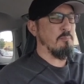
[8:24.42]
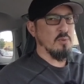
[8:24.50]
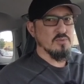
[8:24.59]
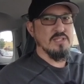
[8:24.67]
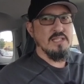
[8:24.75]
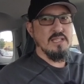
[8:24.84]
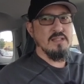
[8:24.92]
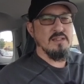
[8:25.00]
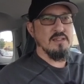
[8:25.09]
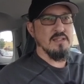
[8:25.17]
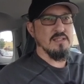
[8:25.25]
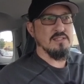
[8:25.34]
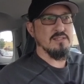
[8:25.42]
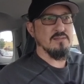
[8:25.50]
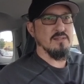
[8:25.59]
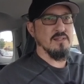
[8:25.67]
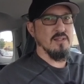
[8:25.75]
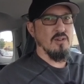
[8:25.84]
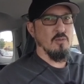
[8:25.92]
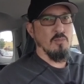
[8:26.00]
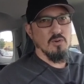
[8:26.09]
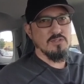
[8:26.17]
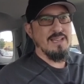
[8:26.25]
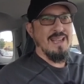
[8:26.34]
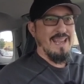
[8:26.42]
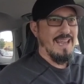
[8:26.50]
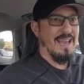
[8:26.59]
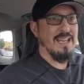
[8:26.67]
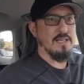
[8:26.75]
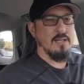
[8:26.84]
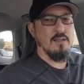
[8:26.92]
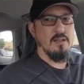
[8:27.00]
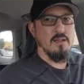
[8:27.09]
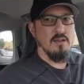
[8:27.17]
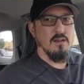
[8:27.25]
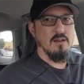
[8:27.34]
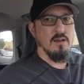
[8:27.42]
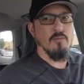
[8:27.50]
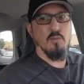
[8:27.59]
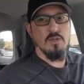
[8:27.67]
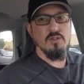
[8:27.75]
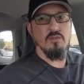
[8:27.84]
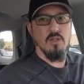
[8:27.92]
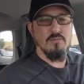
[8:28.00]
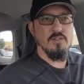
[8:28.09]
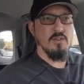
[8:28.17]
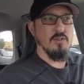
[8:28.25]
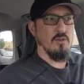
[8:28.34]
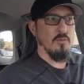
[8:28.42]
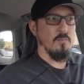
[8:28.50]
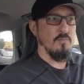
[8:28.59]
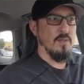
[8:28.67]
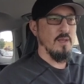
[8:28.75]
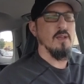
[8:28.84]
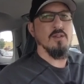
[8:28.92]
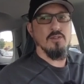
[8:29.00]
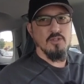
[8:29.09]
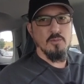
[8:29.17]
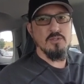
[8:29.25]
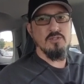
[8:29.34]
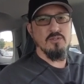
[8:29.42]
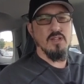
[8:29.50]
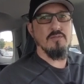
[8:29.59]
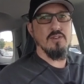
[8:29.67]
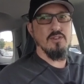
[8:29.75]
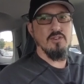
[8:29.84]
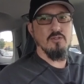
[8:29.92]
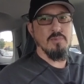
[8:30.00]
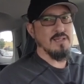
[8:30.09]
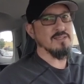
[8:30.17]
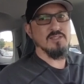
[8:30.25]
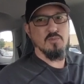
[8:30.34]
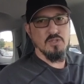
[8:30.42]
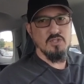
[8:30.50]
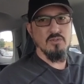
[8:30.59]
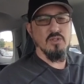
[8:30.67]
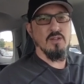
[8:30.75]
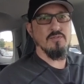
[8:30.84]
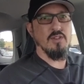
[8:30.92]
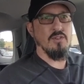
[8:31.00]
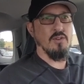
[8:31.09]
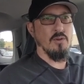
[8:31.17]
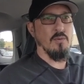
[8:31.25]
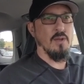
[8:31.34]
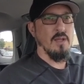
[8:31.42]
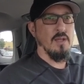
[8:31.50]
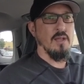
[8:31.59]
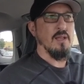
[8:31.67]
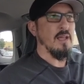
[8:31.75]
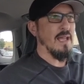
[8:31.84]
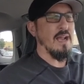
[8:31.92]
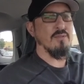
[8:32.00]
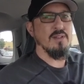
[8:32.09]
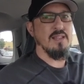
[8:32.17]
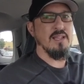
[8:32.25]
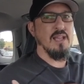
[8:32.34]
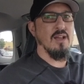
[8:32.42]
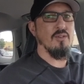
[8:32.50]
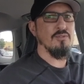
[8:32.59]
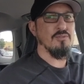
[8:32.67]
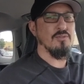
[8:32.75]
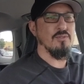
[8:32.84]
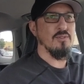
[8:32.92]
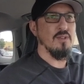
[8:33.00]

building in this almost hate of what you love to do. Do what you love to do because it's what you love to do everything else,